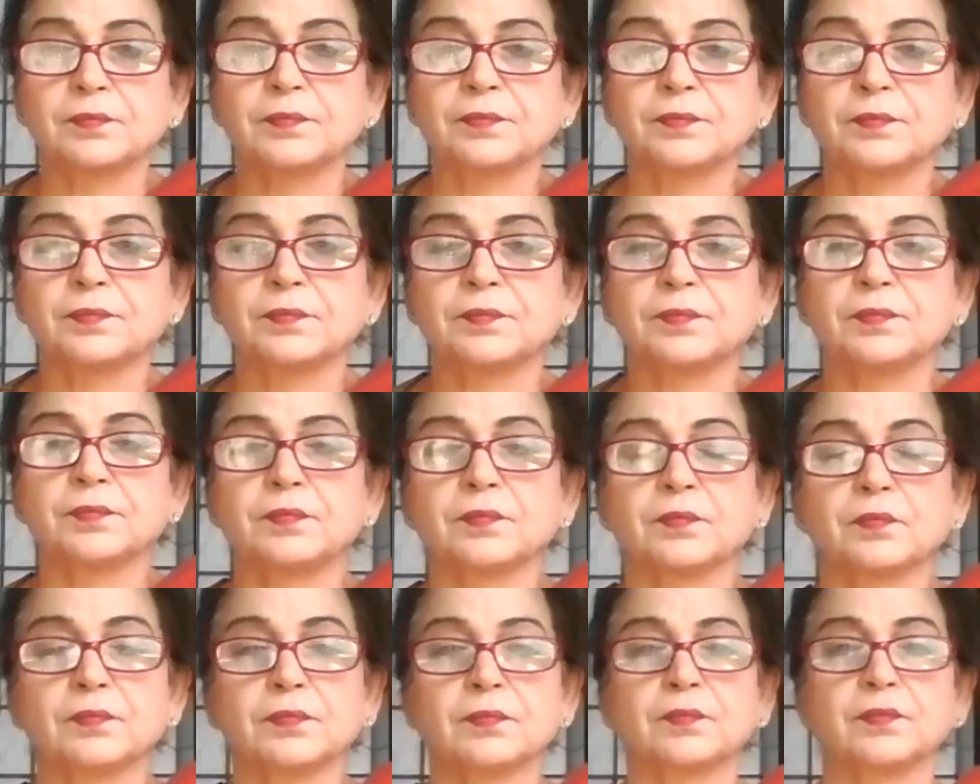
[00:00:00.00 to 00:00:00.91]

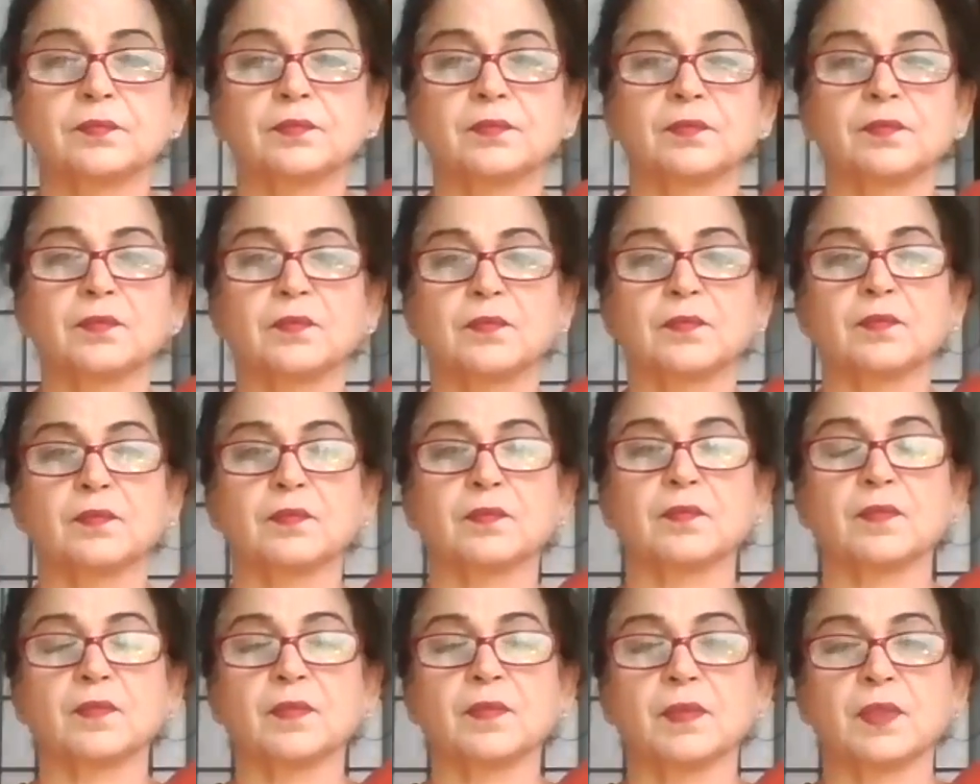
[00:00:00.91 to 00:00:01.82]
Arshinirja is going to
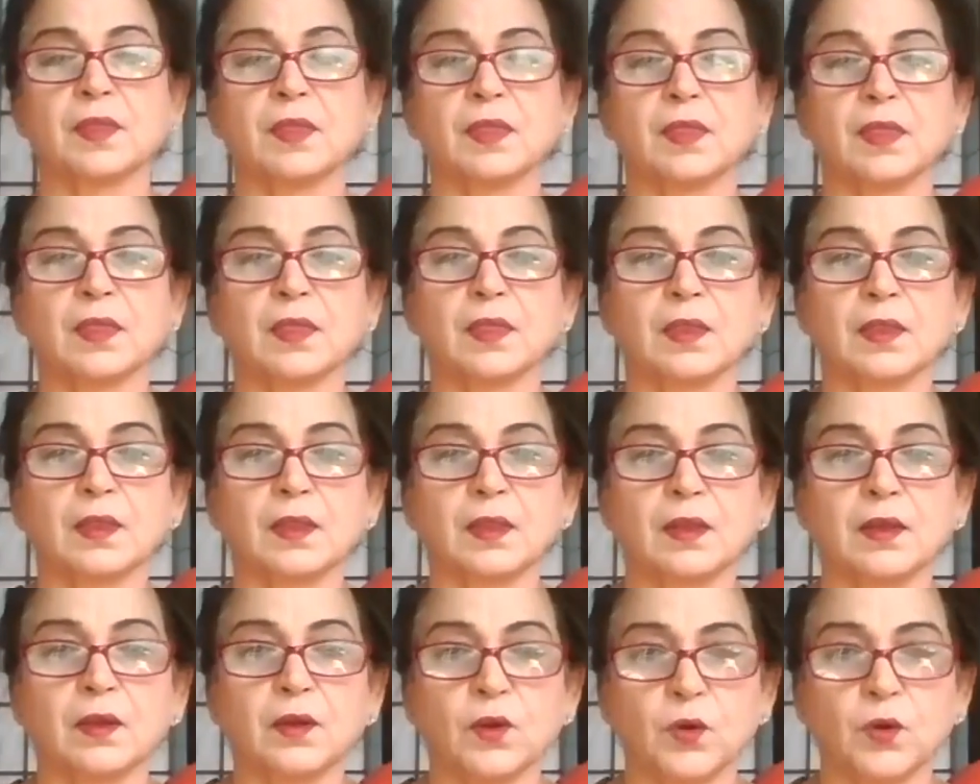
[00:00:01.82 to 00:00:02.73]
sing today.
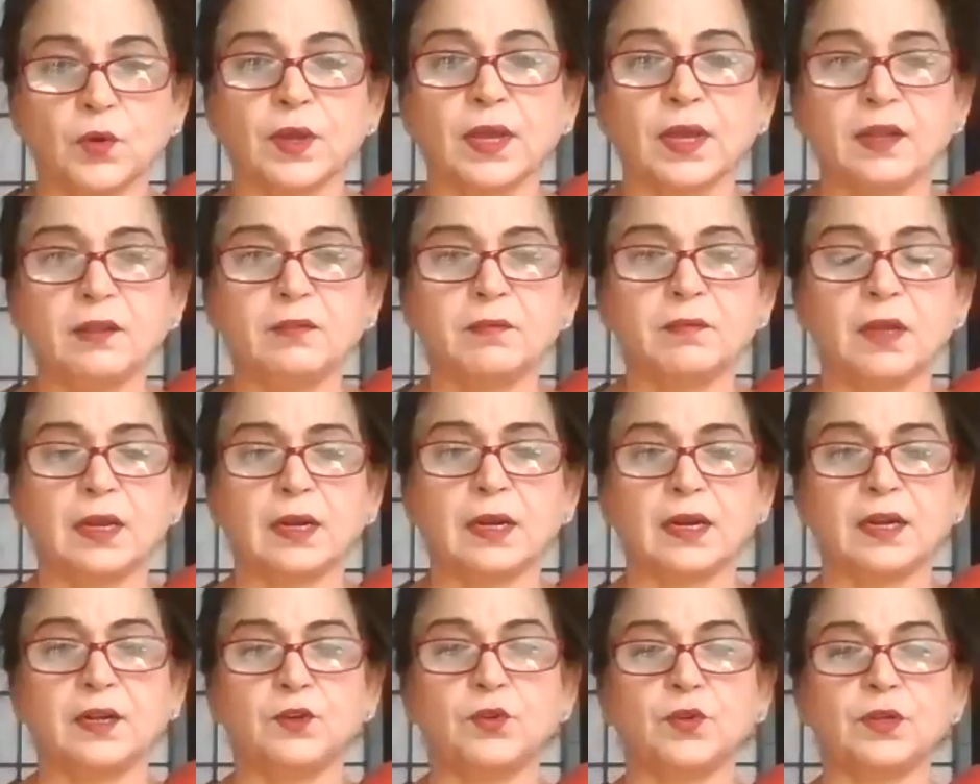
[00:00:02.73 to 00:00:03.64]
Okay, all
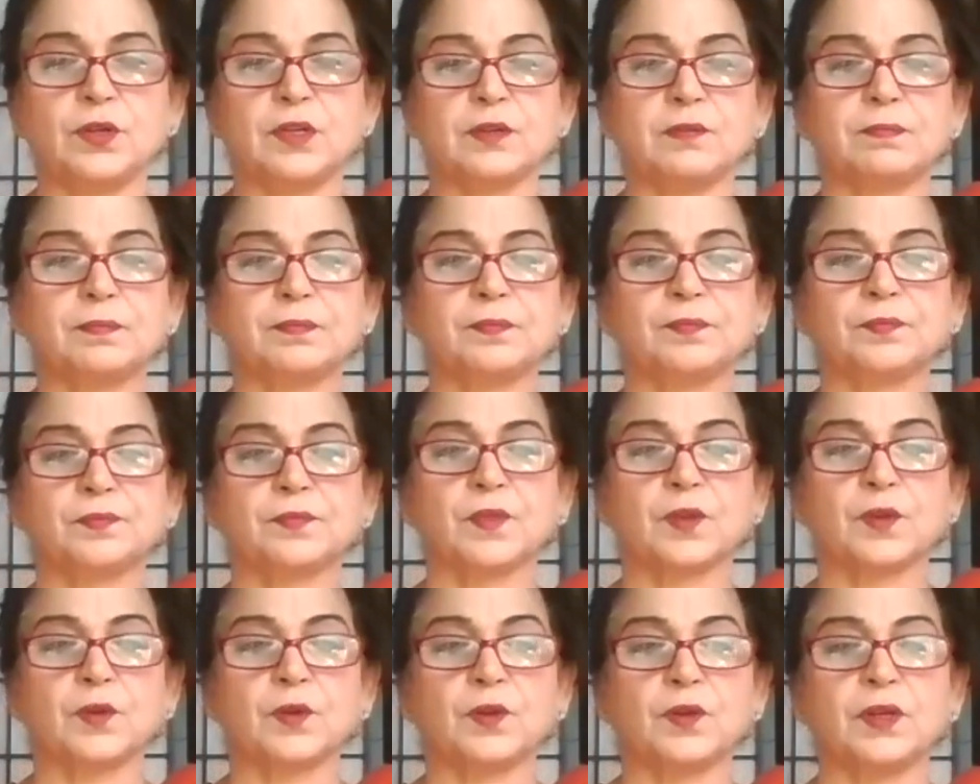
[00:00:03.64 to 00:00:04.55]
right, good,
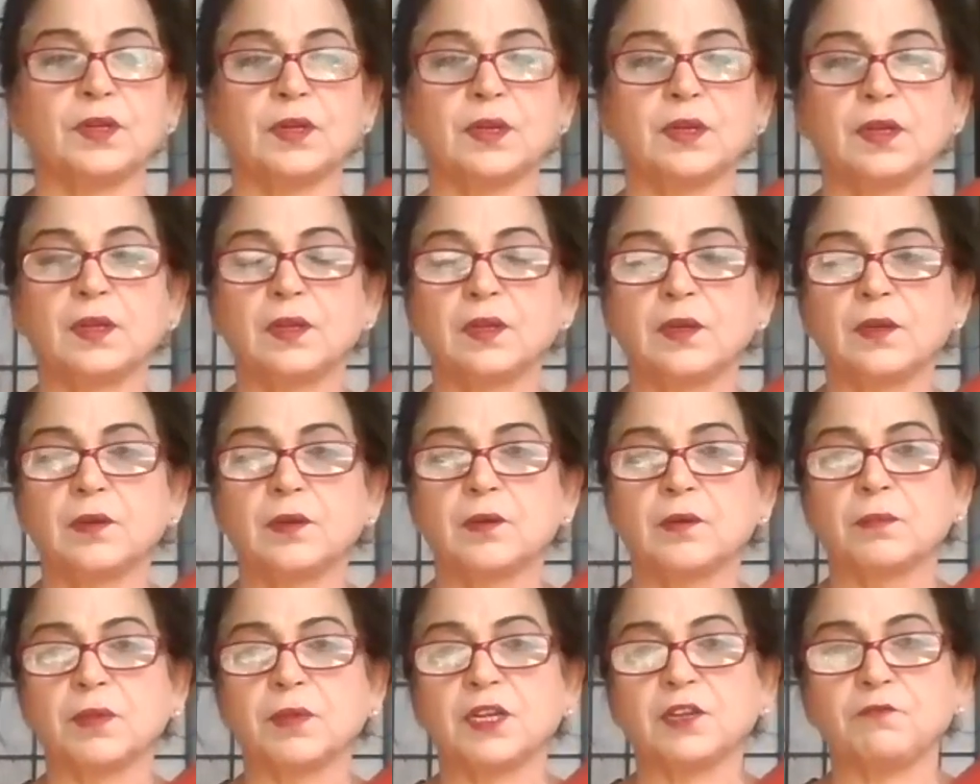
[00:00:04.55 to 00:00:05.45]
good.
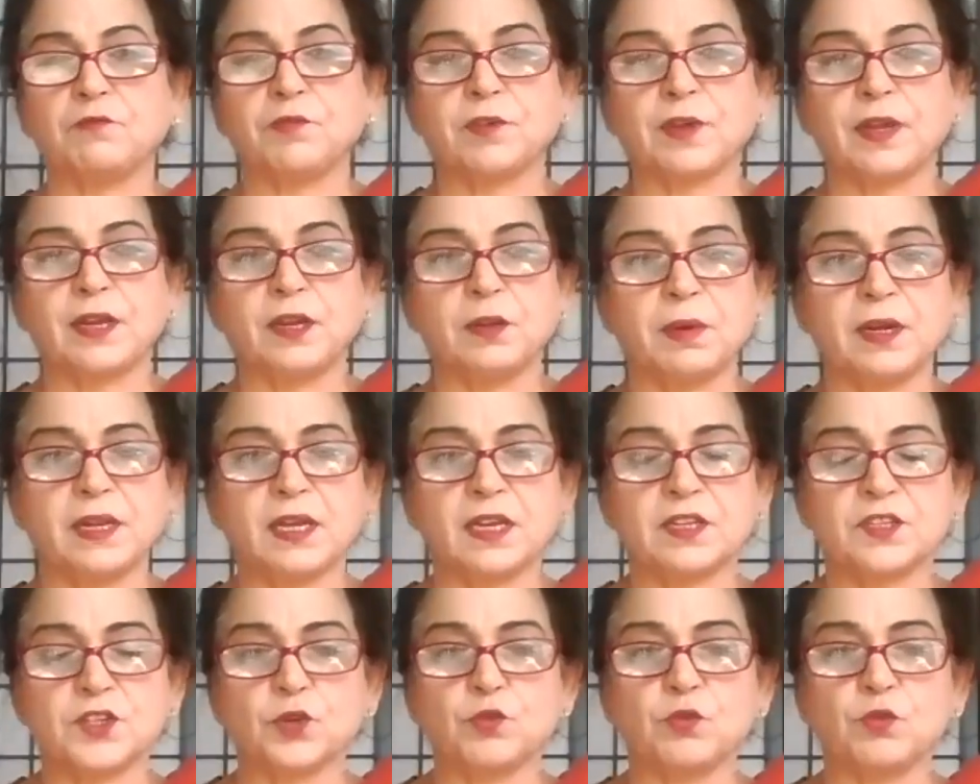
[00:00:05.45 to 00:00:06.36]
But if anybody
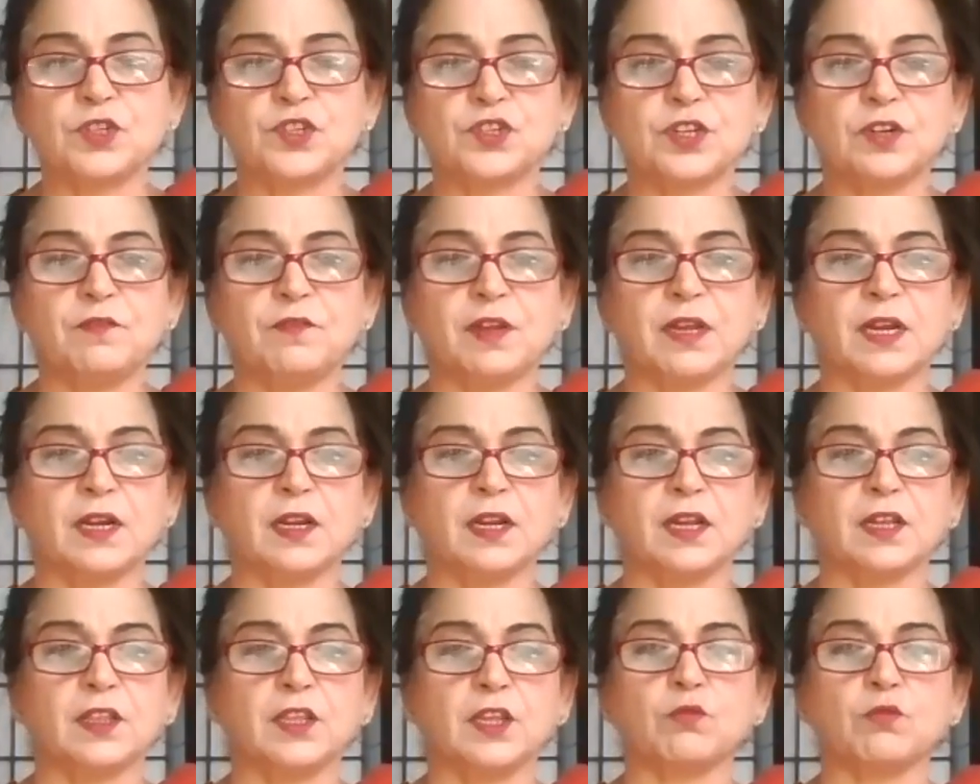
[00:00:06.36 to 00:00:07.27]
has a question, we can
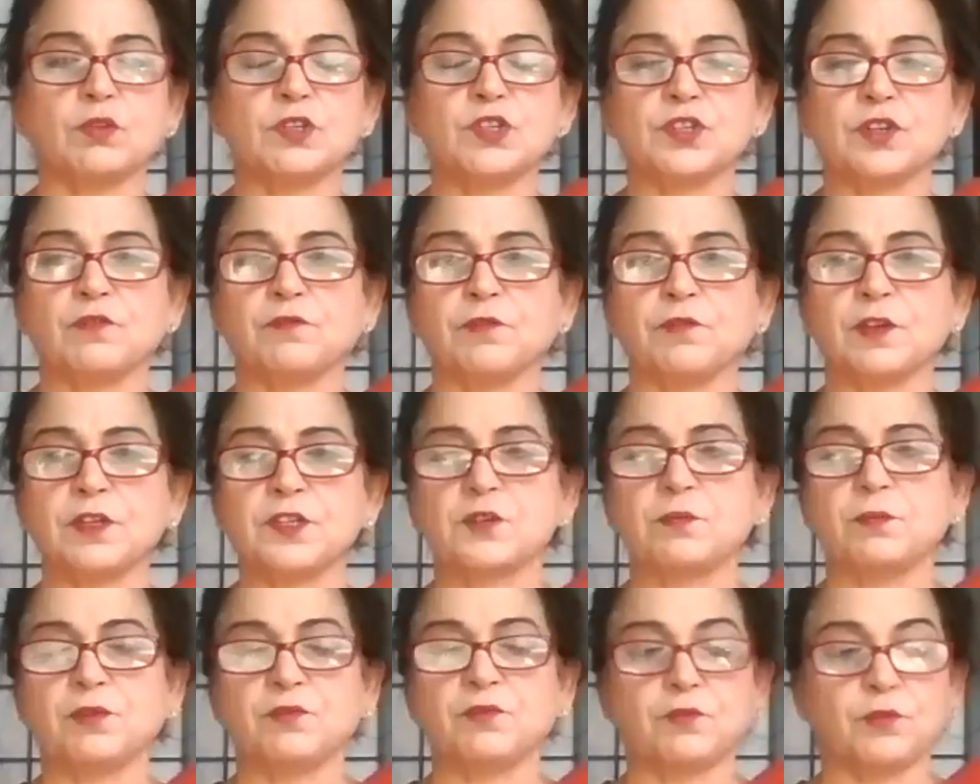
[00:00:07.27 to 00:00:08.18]
take the question
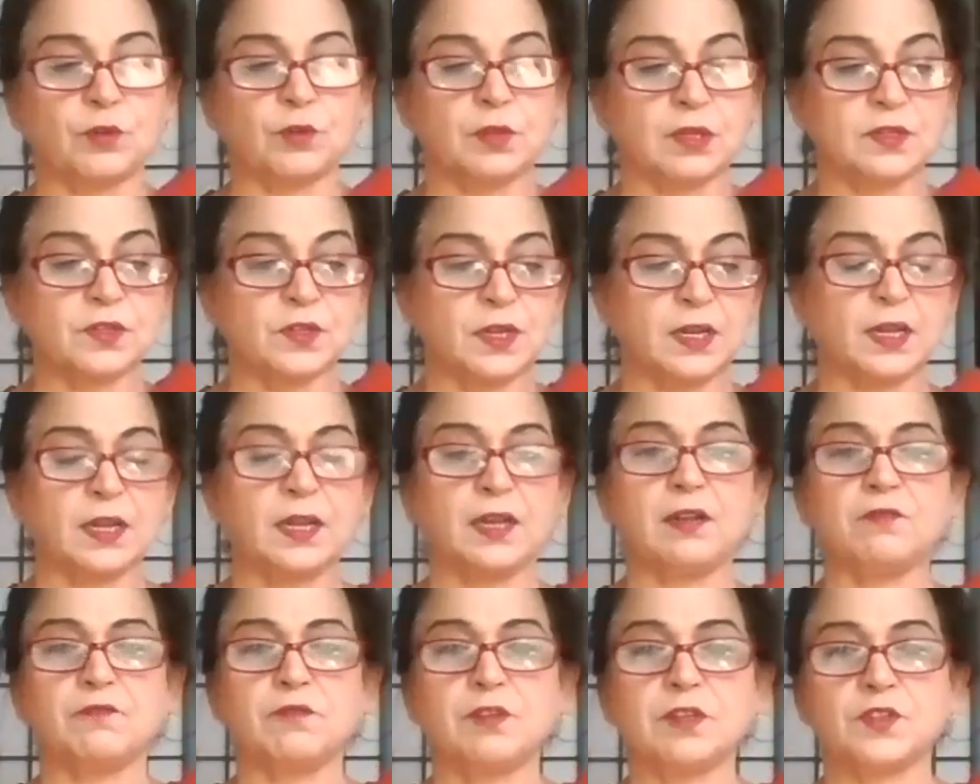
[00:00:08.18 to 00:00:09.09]
first before the
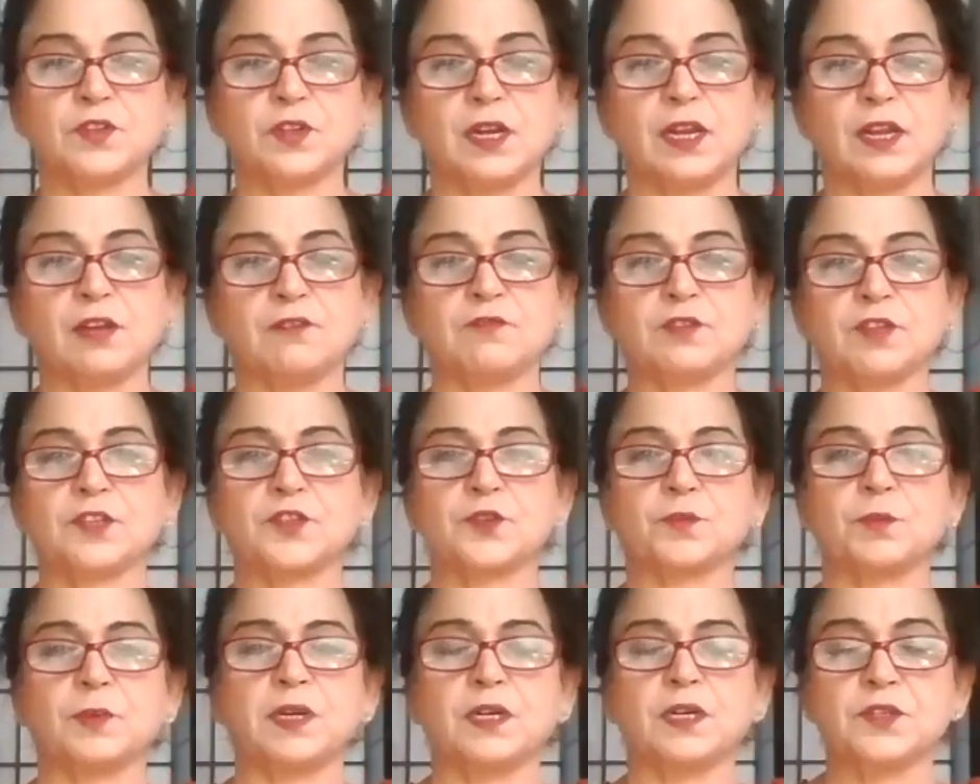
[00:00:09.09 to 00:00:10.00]
singing. We still have
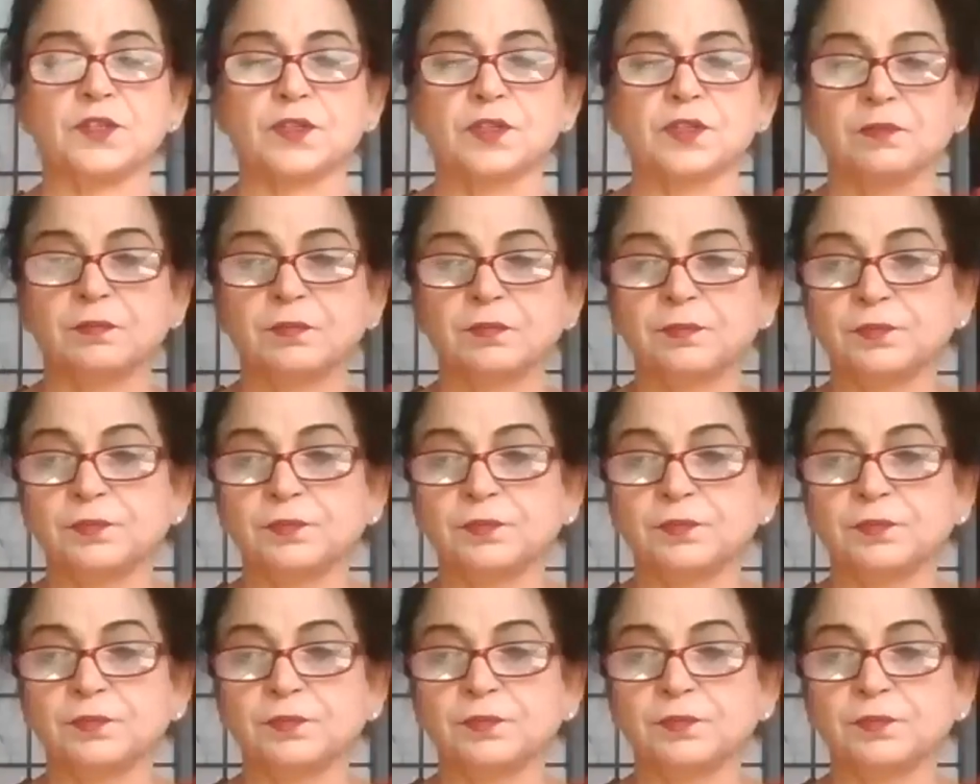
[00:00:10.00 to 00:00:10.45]
six minutes.